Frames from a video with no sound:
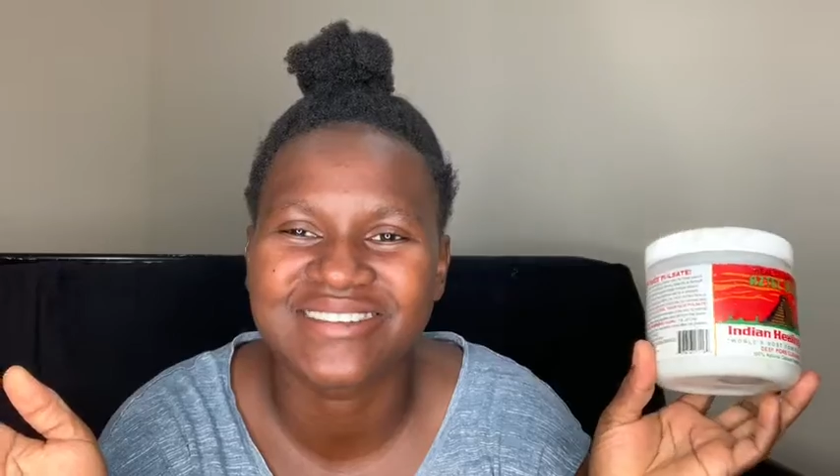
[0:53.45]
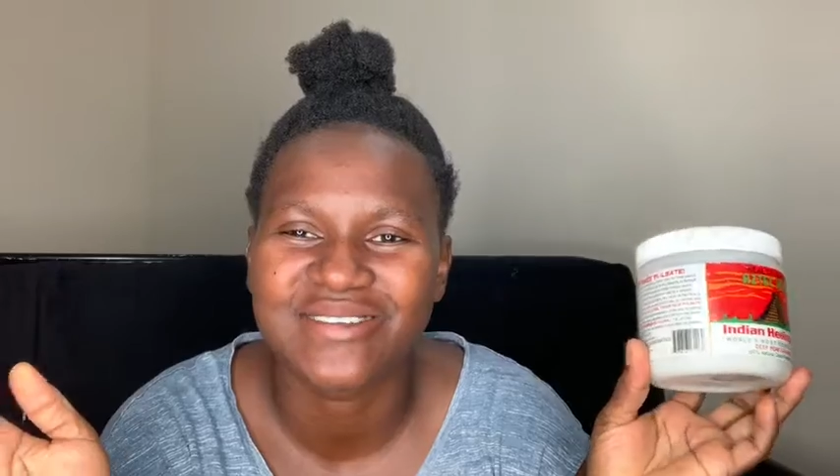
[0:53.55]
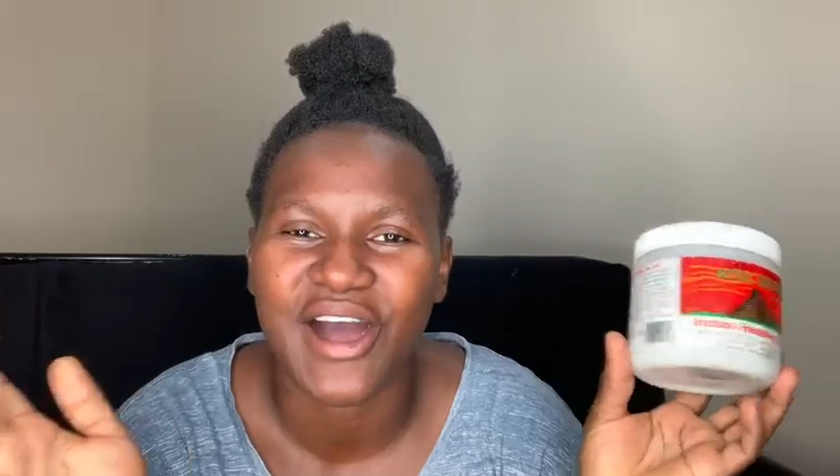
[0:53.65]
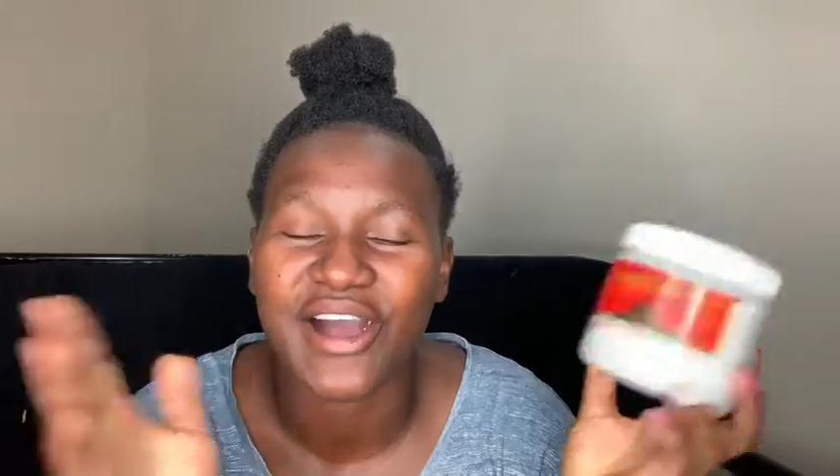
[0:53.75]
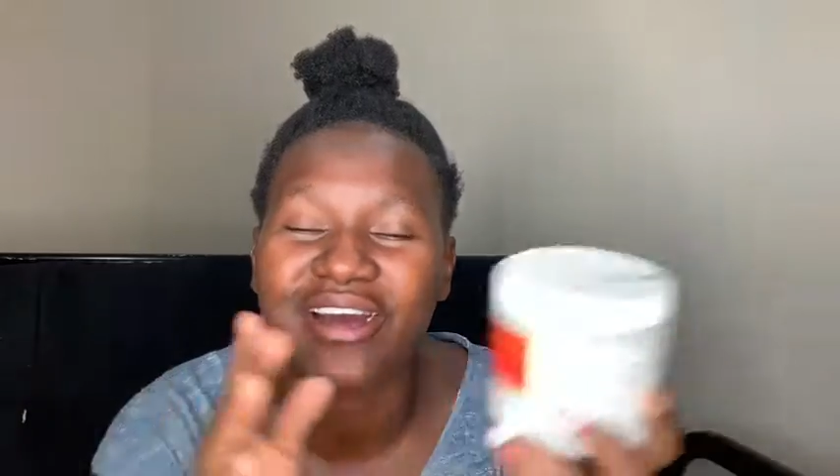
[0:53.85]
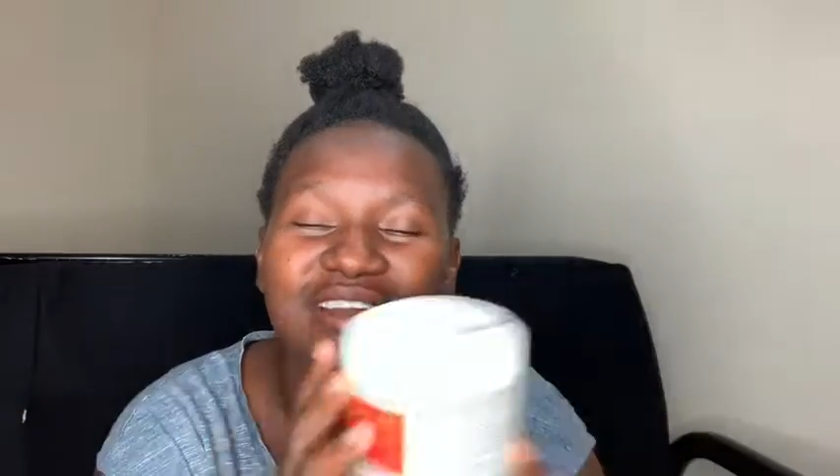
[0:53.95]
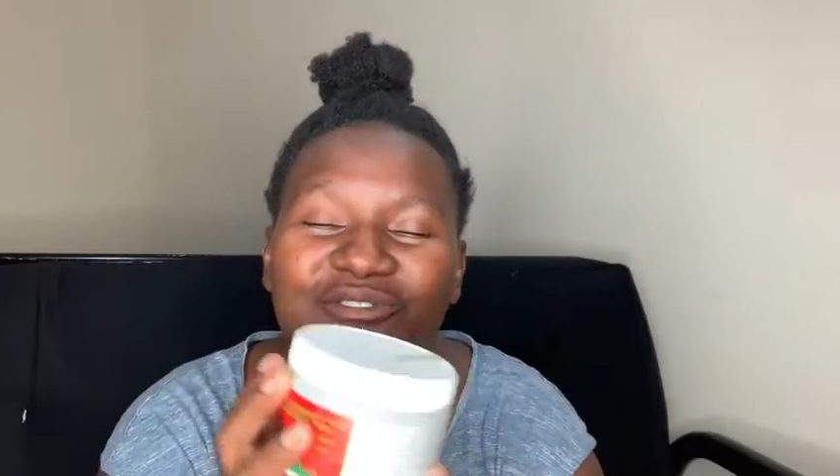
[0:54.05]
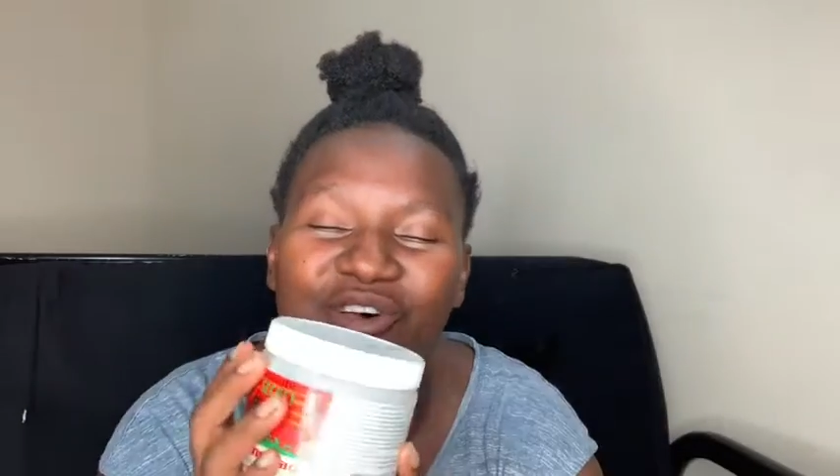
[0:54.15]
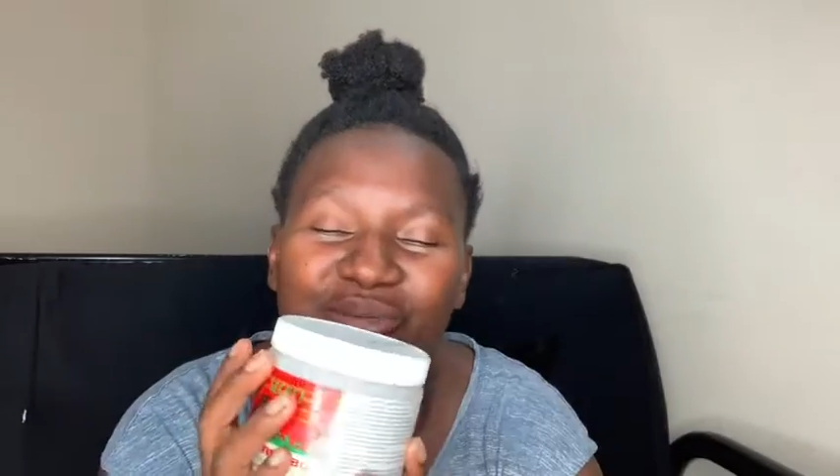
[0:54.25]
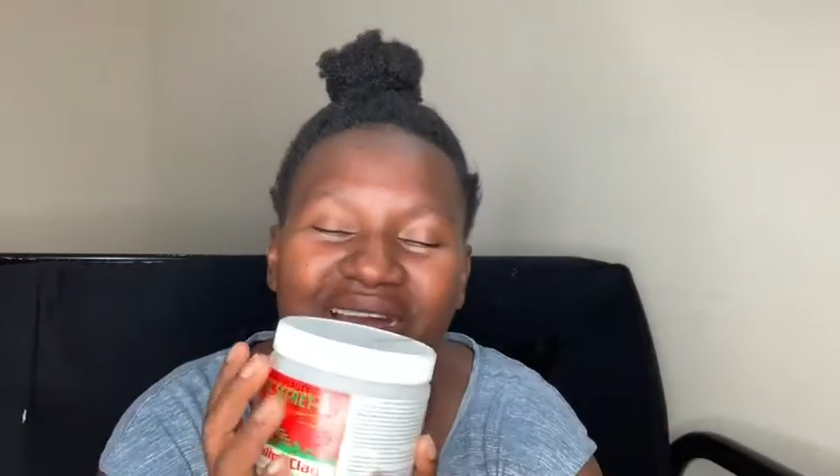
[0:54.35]
cut
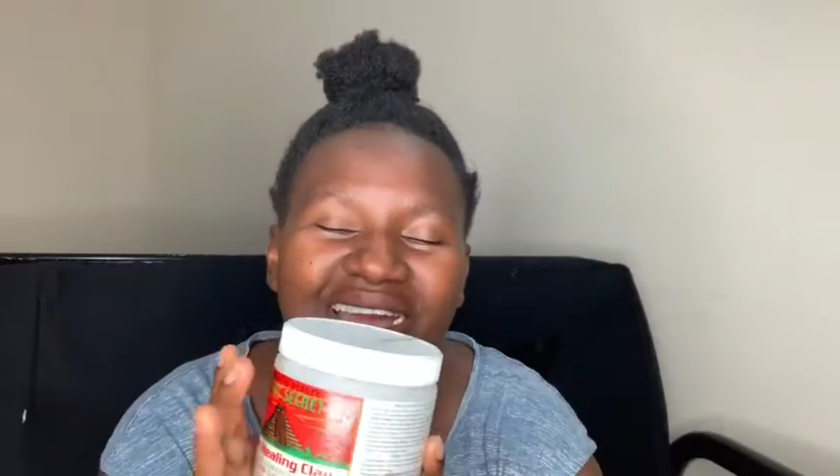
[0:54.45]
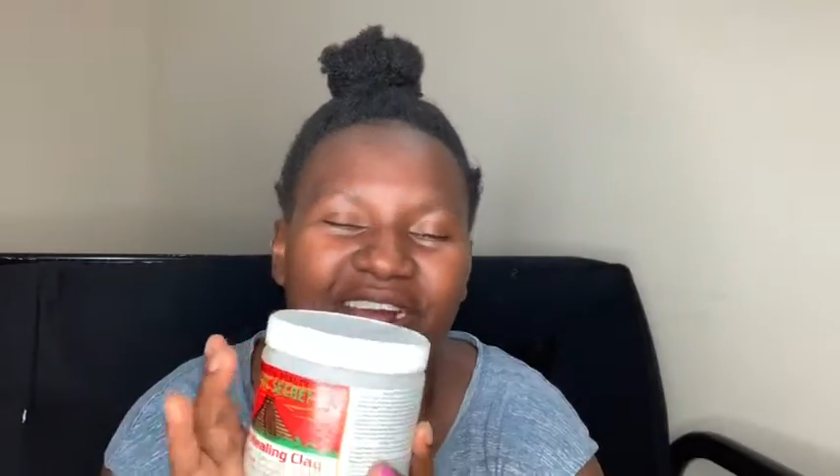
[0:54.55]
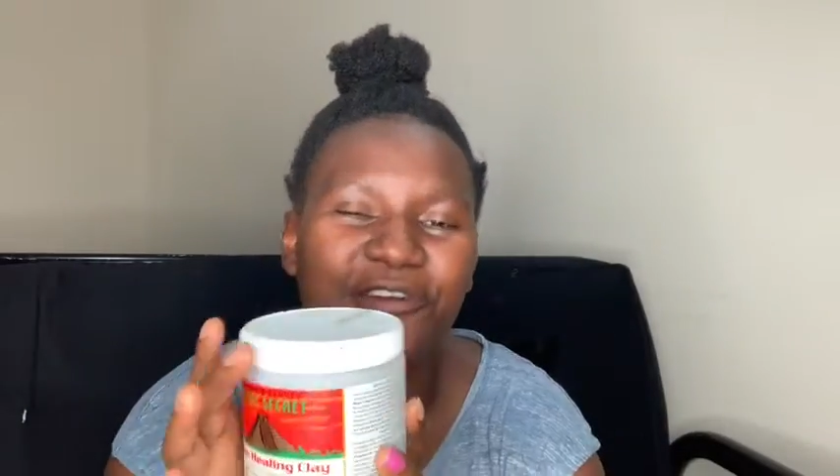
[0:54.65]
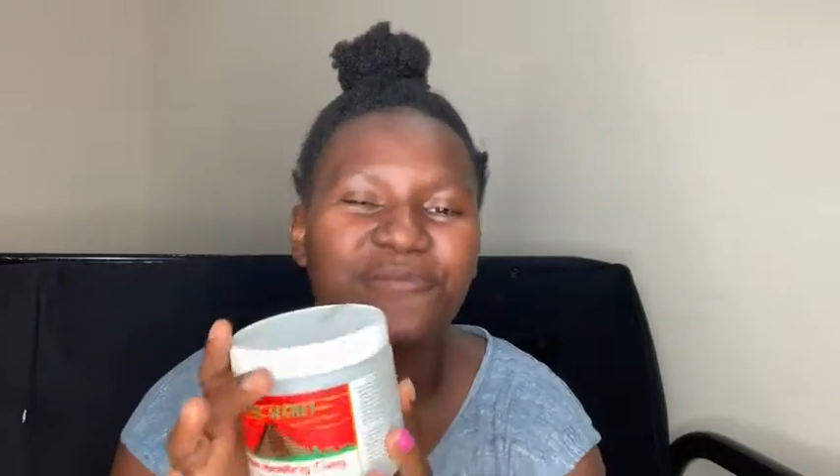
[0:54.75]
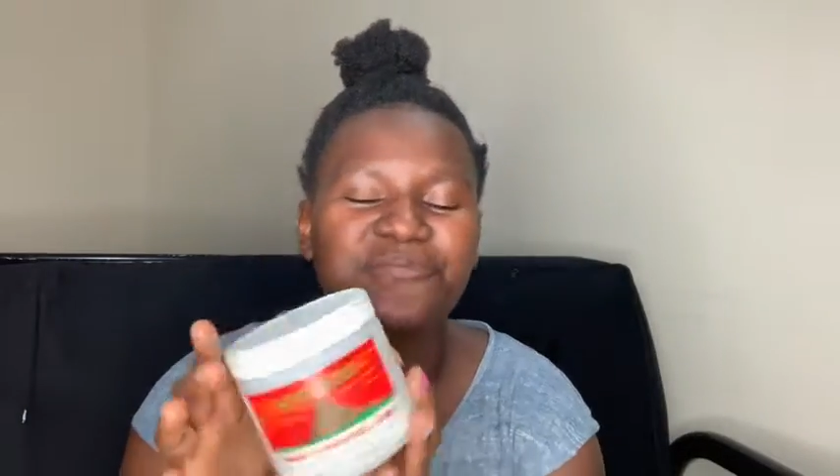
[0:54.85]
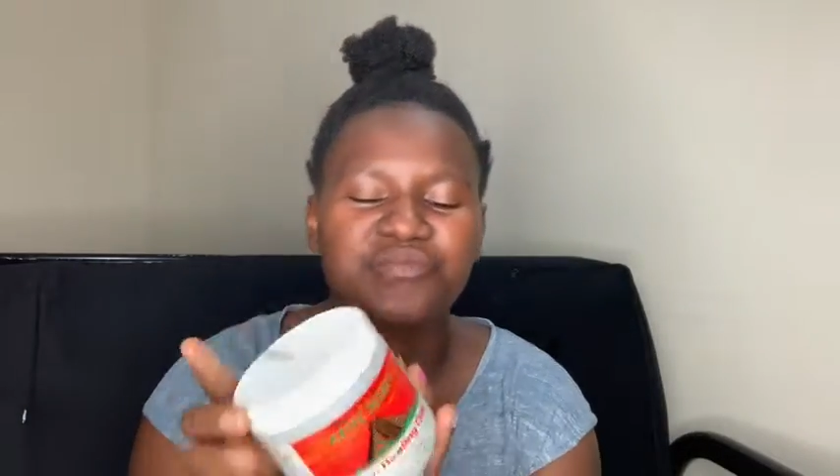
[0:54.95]
off all my hair.